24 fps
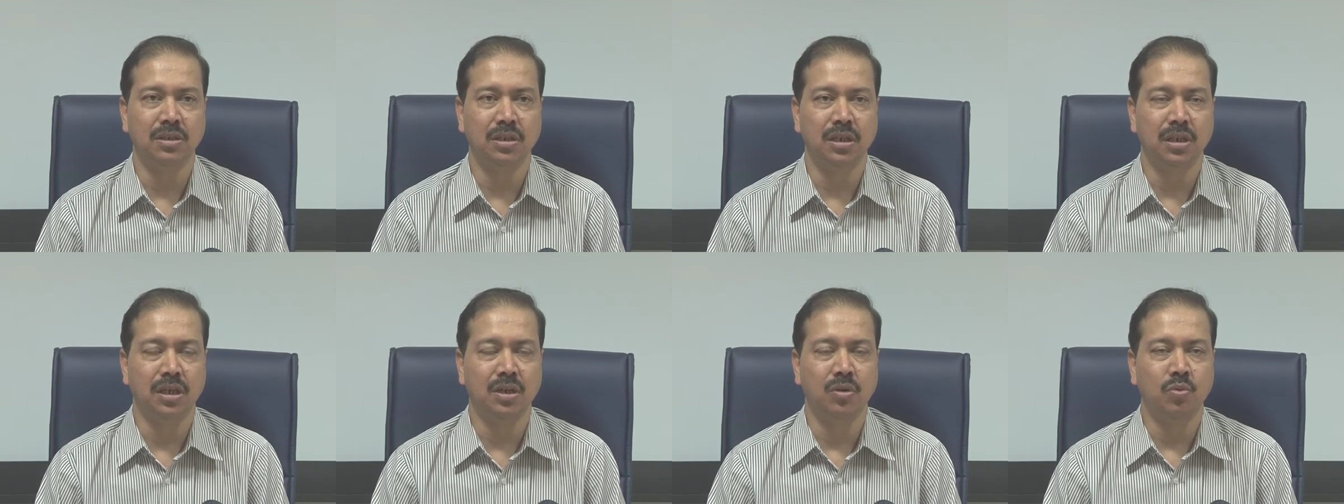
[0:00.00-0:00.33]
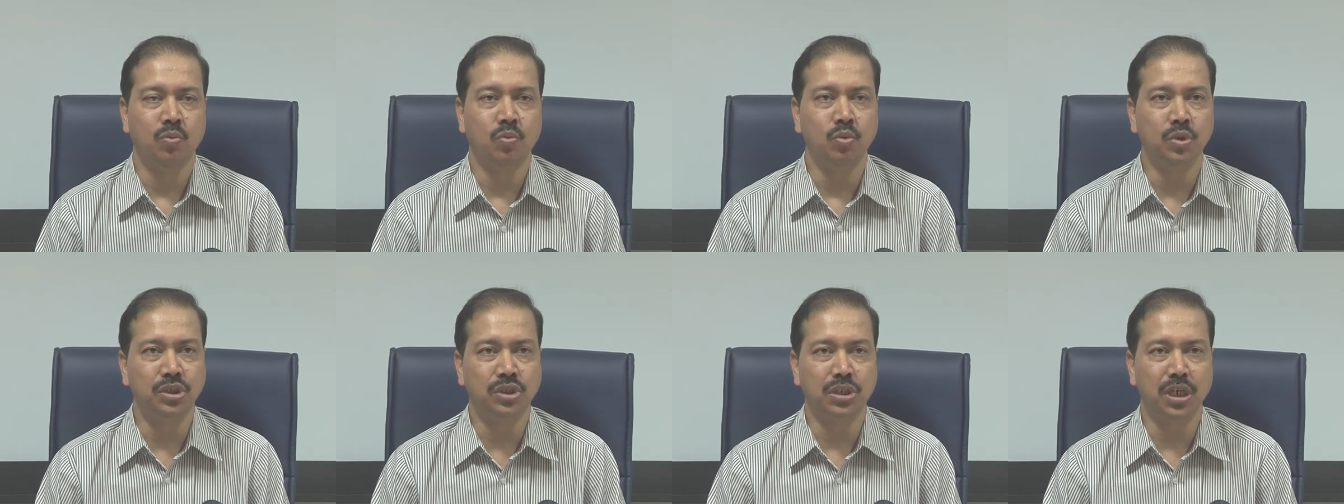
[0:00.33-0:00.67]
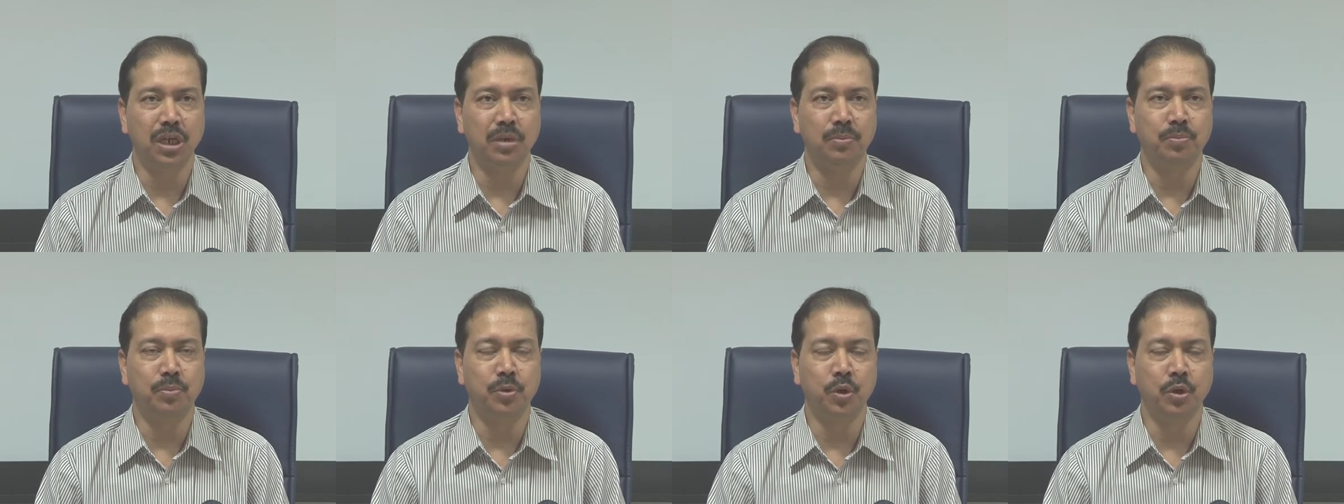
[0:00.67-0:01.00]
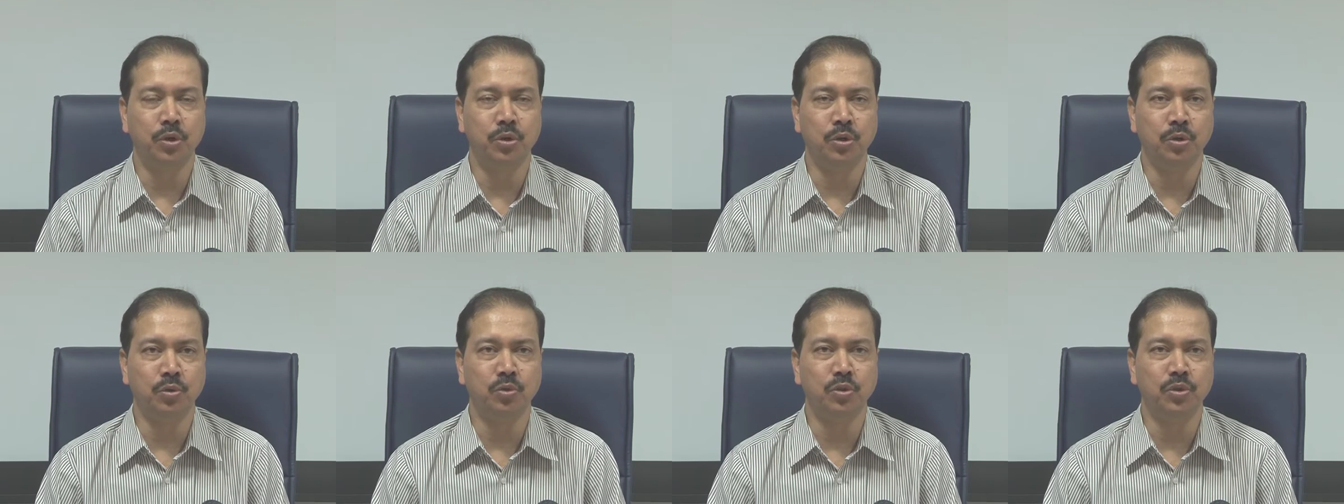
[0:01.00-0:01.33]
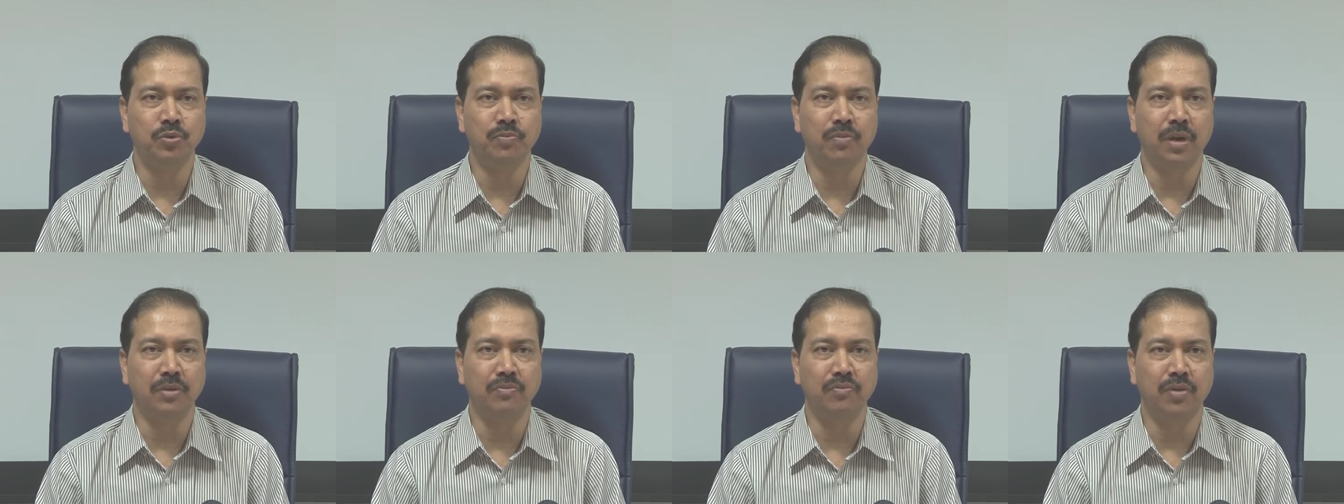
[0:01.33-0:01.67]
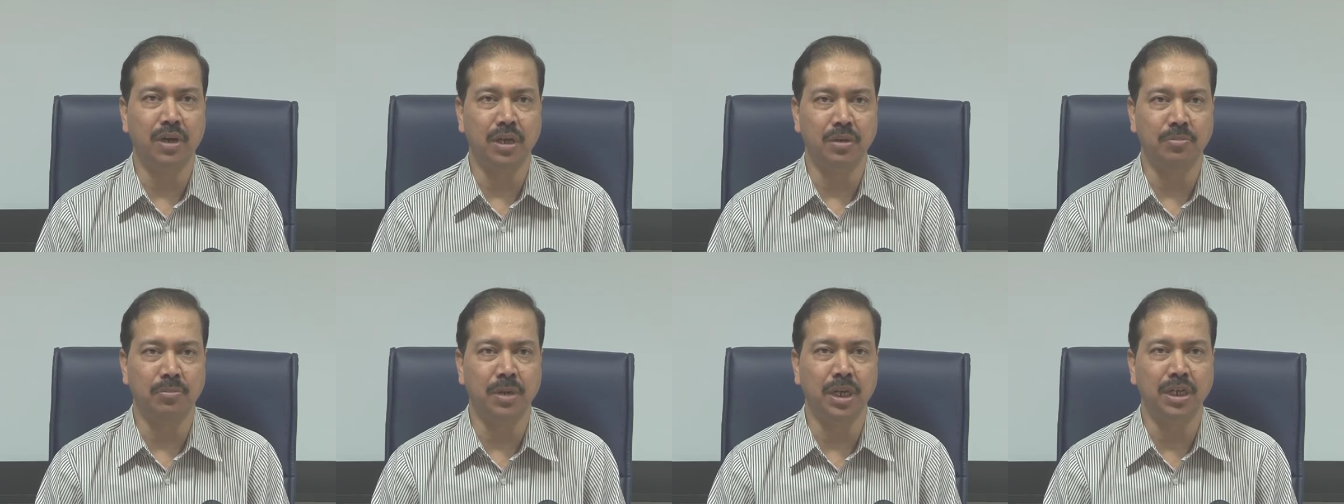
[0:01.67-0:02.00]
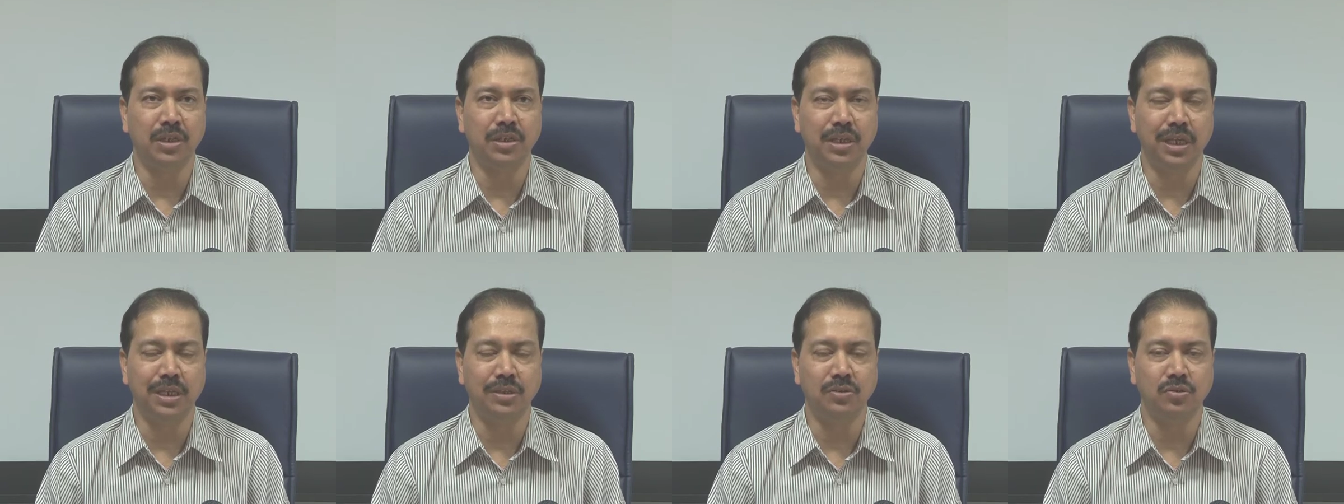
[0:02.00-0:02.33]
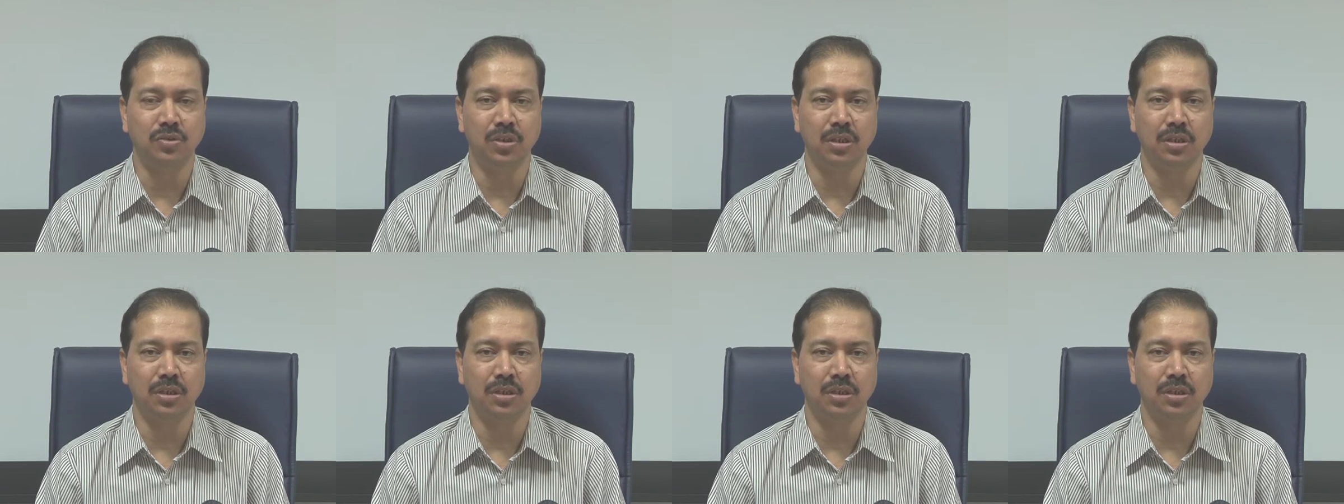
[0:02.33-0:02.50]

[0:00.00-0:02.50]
which are produced by fermentation